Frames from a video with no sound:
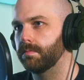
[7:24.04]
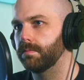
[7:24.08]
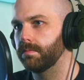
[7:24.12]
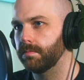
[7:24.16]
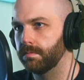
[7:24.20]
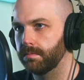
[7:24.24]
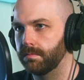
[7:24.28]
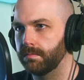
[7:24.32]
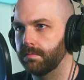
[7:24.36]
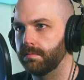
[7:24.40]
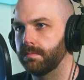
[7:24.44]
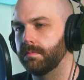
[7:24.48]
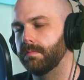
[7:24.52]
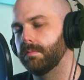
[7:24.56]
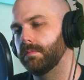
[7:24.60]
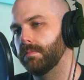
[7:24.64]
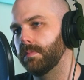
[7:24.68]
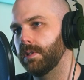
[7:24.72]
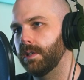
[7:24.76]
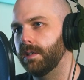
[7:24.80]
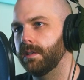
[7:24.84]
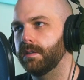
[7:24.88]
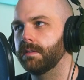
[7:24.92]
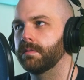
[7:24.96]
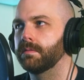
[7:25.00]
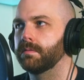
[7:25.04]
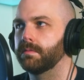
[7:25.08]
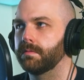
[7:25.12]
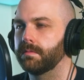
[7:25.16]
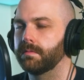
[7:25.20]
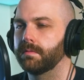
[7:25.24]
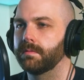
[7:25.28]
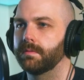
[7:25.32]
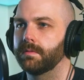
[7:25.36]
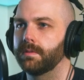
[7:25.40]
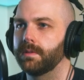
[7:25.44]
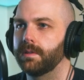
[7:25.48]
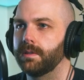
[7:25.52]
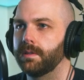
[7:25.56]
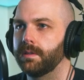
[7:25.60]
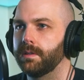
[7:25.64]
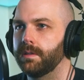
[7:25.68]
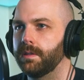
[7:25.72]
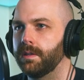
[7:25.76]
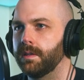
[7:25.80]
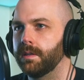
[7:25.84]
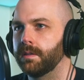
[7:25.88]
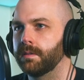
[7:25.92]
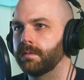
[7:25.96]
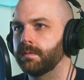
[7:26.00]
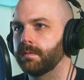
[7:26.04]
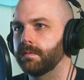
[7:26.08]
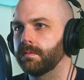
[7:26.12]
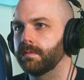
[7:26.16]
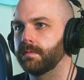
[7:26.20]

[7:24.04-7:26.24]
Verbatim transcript: me, that defines it for me. Yeah. If they're